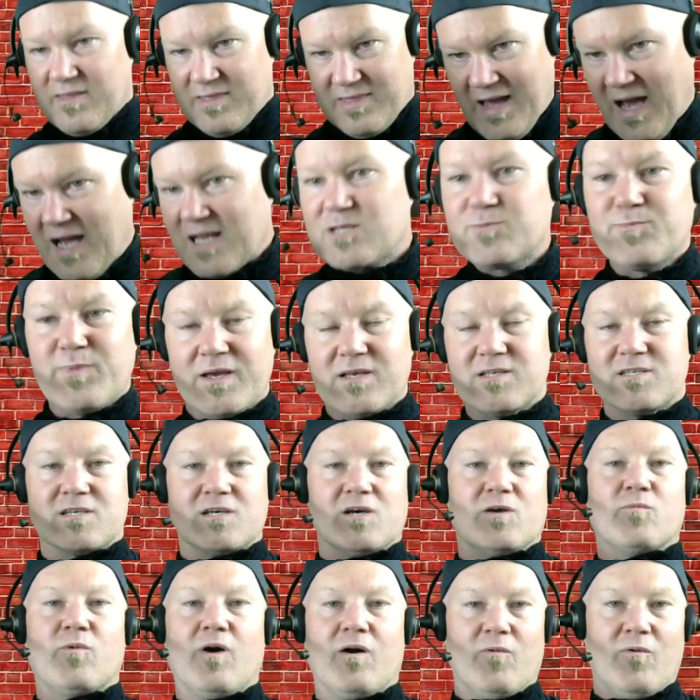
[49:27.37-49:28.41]
That's
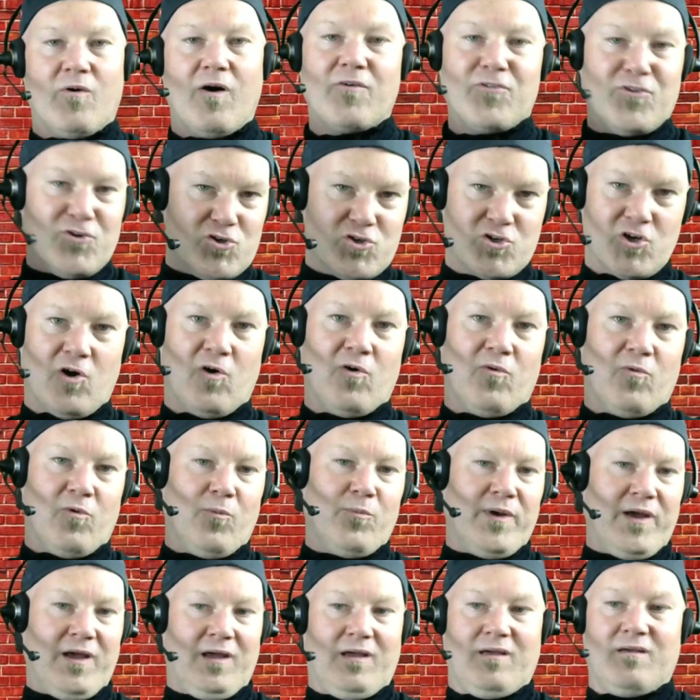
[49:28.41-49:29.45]
basically what the show will
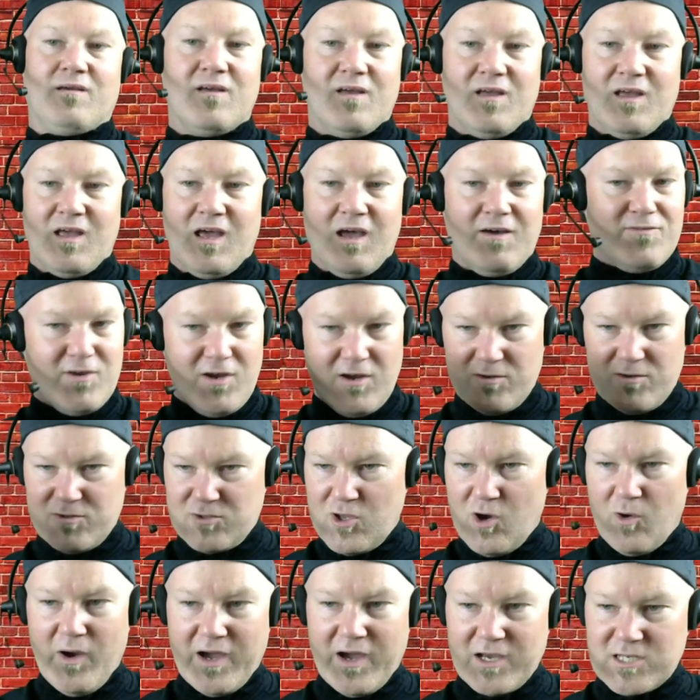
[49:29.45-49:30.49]
be. If there's
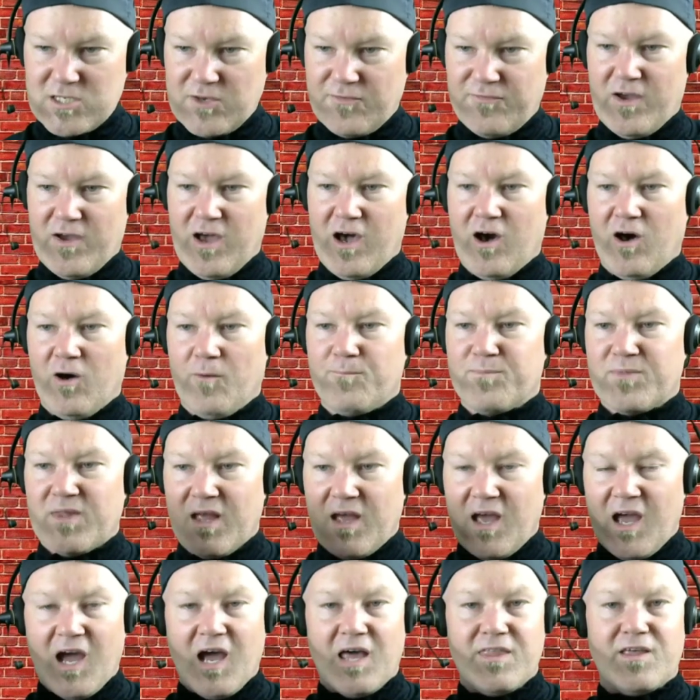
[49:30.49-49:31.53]
no XFL
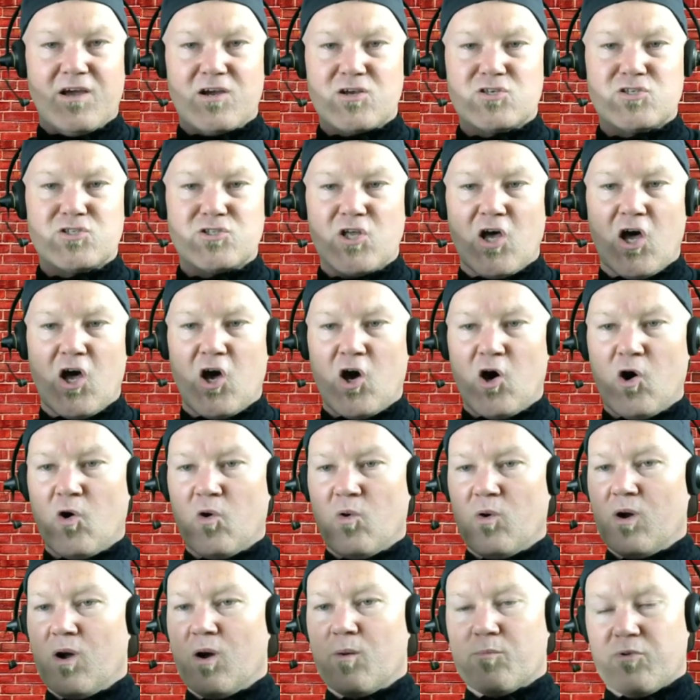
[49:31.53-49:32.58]
and there's
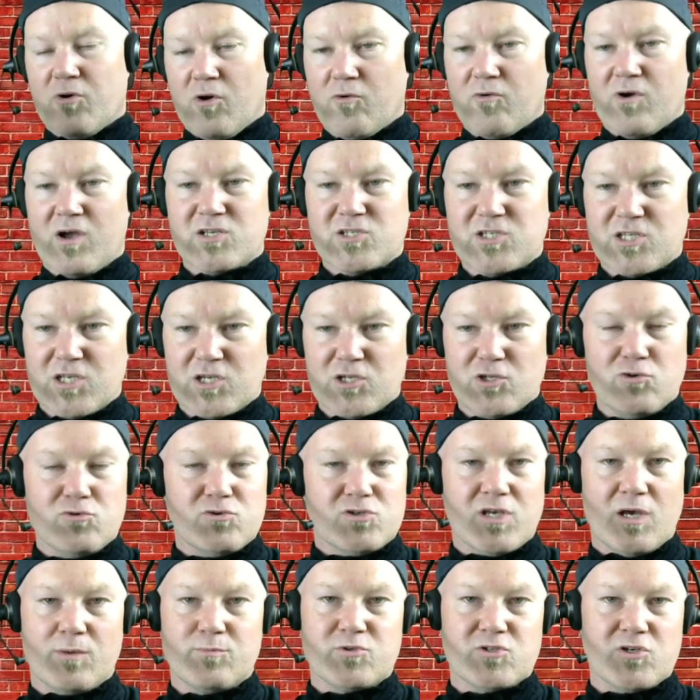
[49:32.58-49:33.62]
no Pro Wrestling
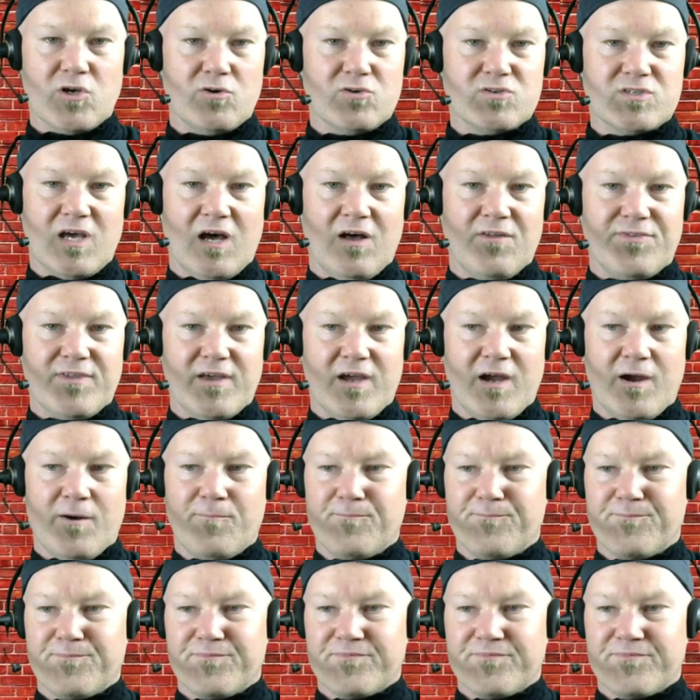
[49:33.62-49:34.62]
News Hub shows out there,